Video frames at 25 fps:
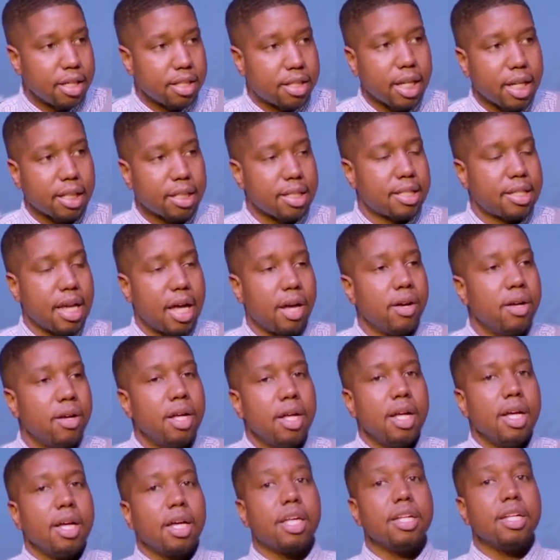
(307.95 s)
Check this
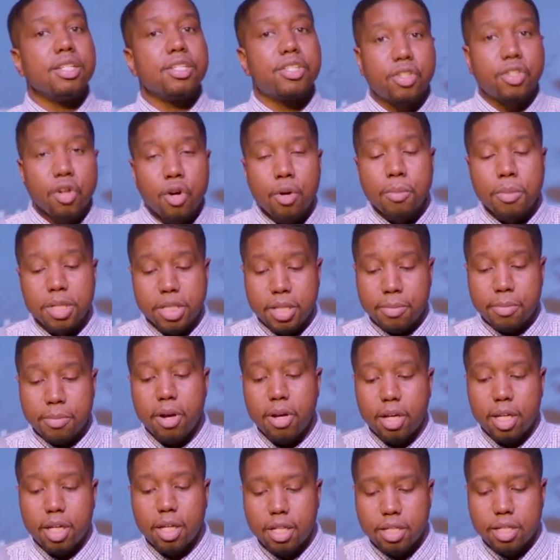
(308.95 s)
out. Consumers,
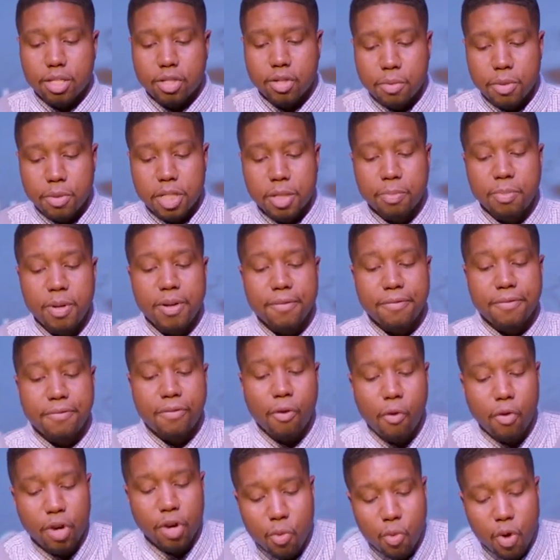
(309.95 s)
American consumers spent
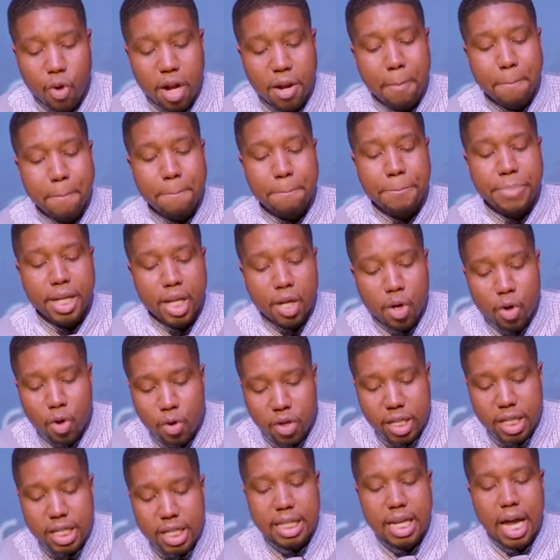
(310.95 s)
$41
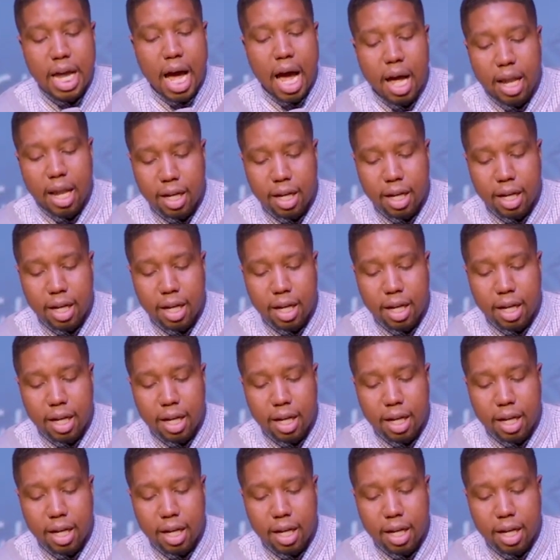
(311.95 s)
billion